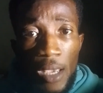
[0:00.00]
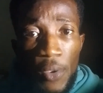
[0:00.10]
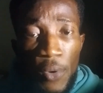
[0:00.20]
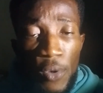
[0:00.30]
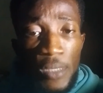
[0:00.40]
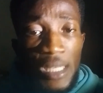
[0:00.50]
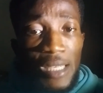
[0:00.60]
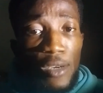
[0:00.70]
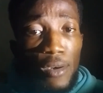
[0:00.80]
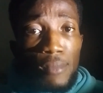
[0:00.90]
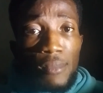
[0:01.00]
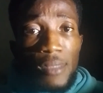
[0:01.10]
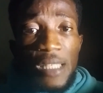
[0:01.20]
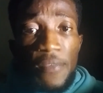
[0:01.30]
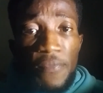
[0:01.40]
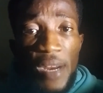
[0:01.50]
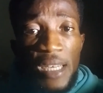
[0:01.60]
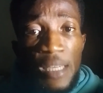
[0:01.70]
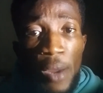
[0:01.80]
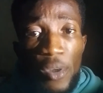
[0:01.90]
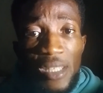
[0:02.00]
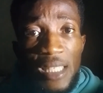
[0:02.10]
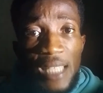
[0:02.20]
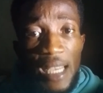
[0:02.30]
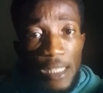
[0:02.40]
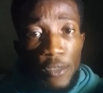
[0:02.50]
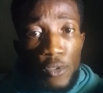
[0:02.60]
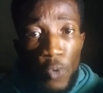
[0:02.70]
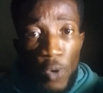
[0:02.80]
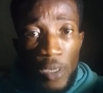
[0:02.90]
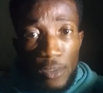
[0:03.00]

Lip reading: You need numerous digital skills to run